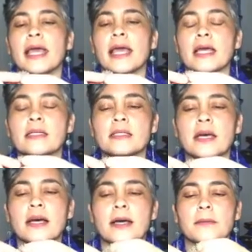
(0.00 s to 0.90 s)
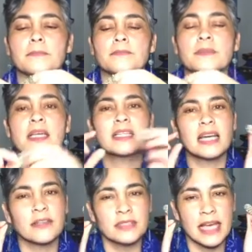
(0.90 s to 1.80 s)
and kind
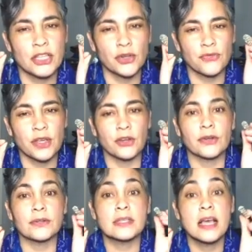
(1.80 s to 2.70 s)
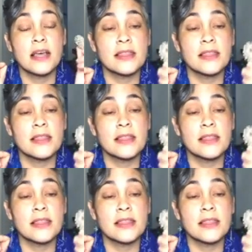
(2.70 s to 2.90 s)
of tender fingers.